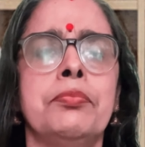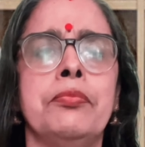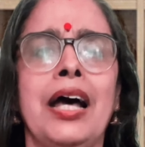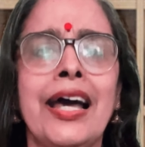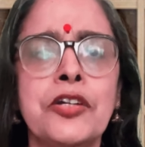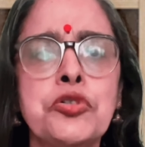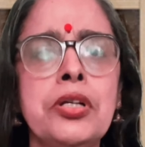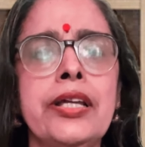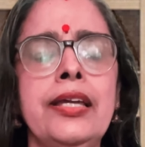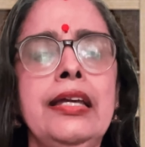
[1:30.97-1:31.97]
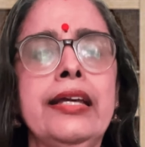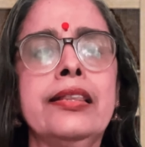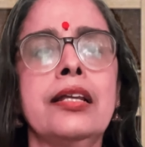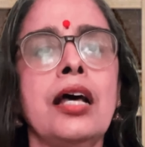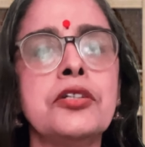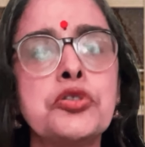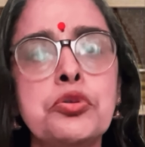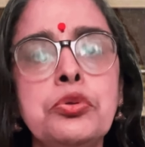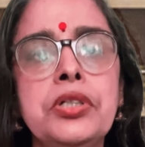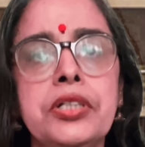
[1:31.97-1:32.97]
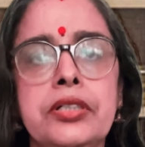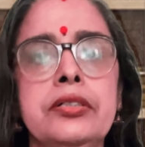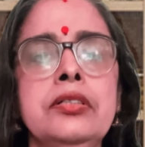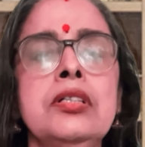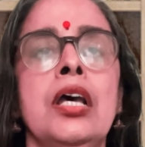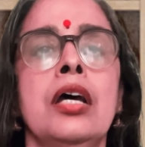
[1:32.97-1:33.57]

Actually, in the last 2 years,